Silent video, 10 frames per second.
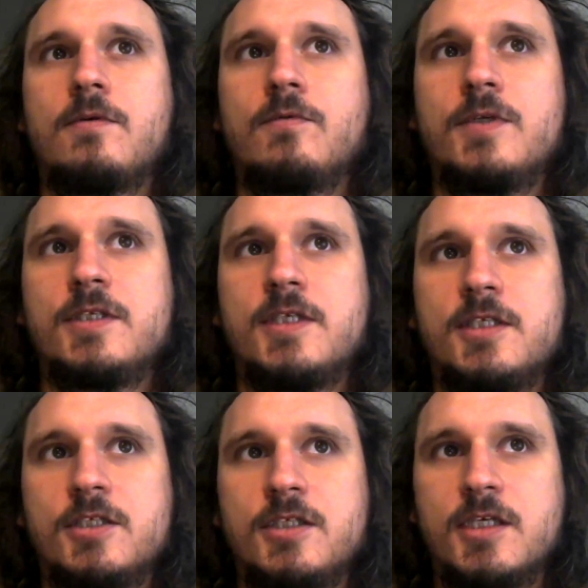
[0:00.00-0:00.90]
which is
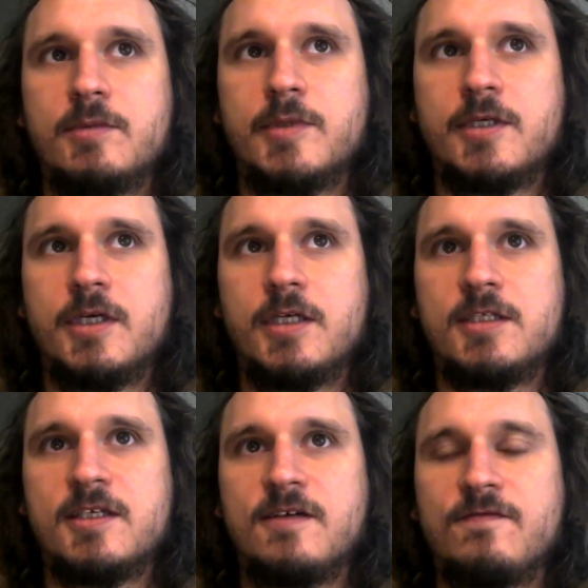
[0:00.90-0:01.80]
interesting
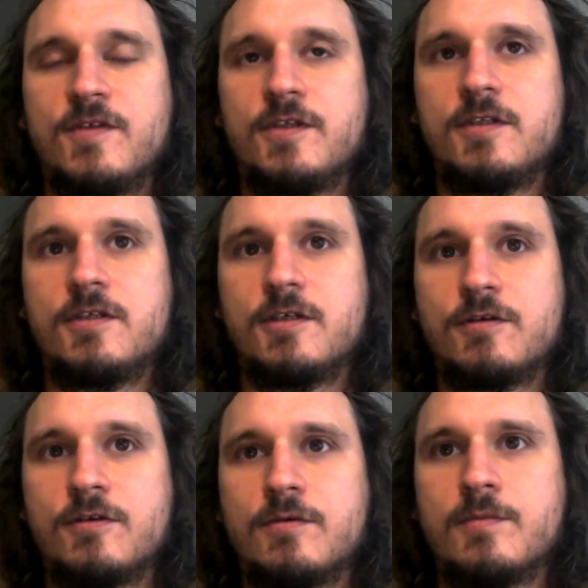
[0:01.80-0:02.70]
because of the
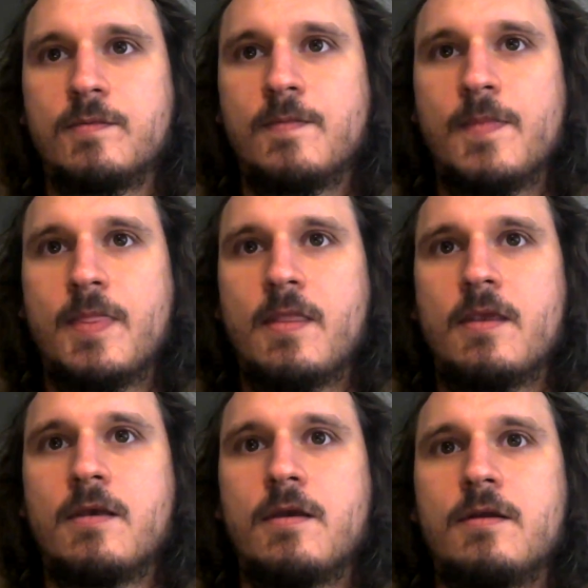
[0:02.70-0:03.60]
term,
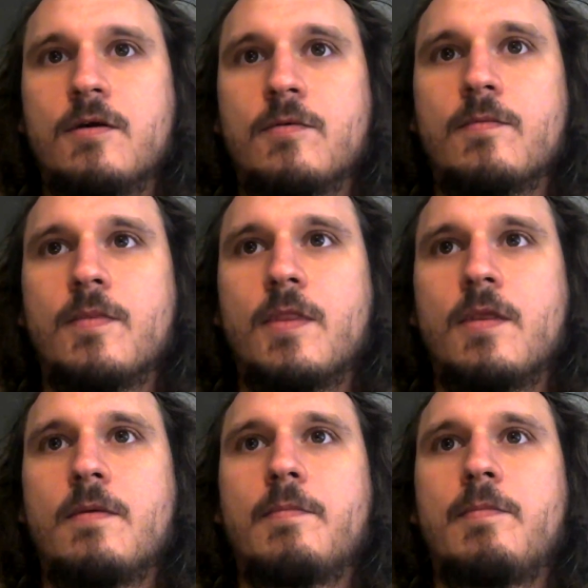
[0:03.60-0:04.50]
you know,
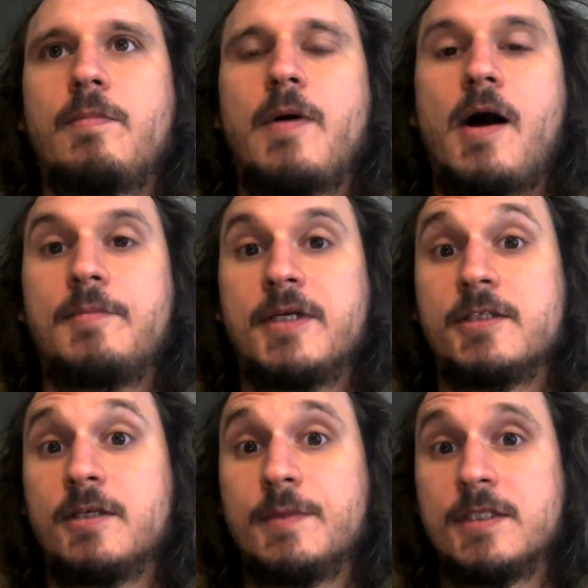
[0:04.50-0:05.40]
popping
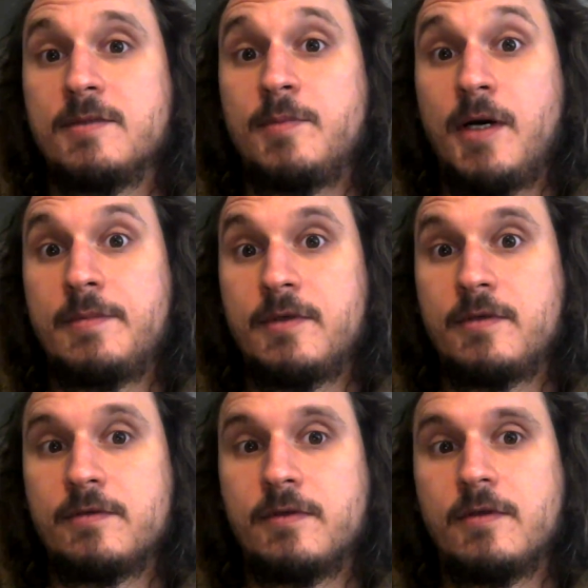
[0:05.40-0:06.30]
someone's
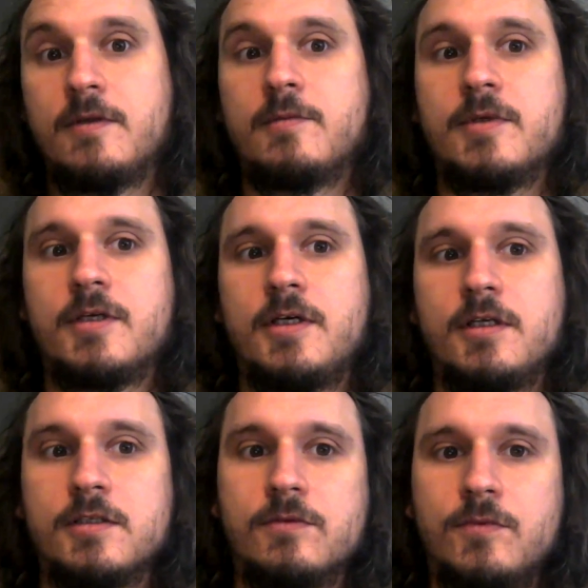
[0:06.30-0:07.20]
bubble.
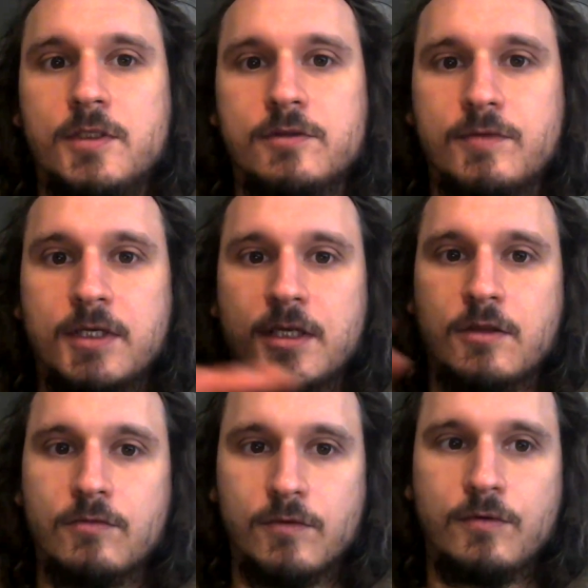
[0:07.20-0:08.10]
Because once we get
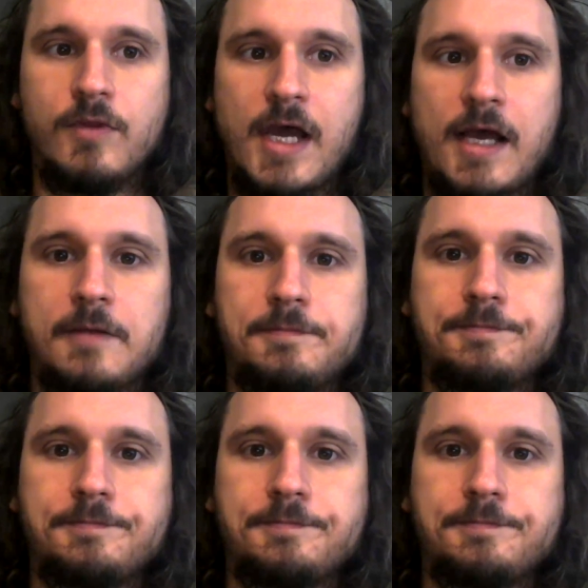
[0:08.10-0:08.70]
through that,